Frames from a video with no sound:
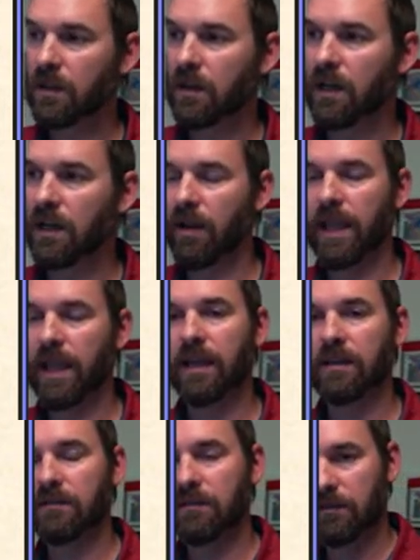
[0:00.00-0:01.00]
uh,
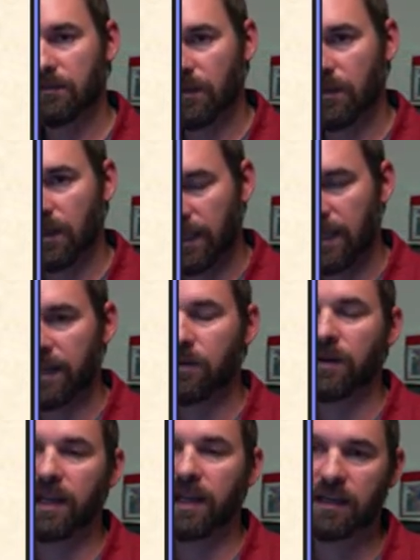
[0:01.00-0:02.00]
and a
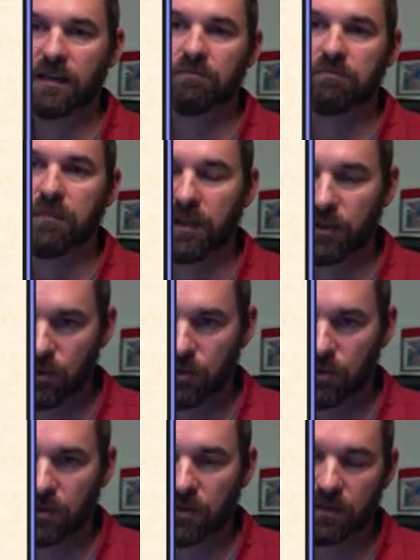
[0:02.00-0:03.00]
coyote and a, a
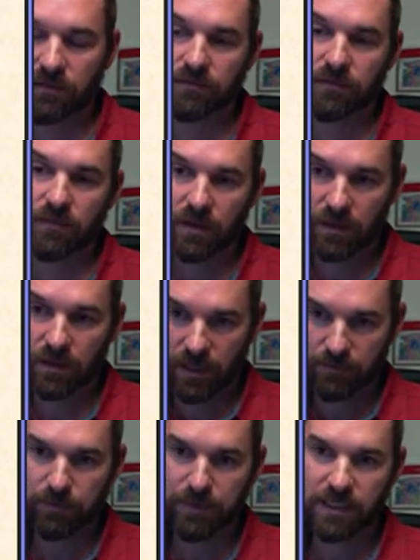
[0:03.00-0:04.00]
cougar
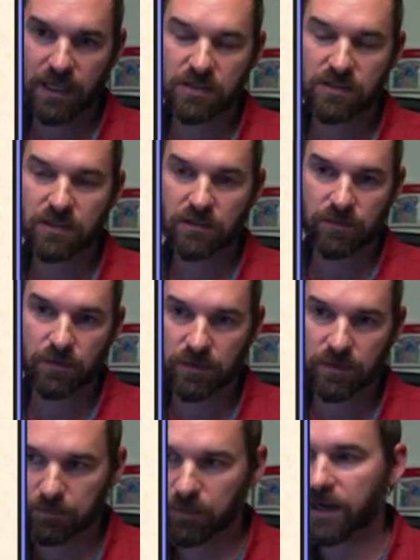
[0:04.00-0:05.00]
implementation for
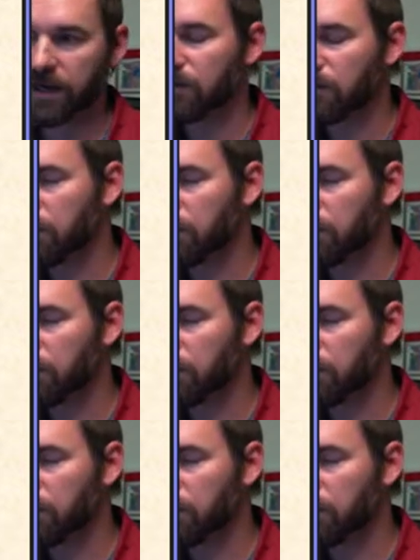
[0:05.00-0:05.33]
the predator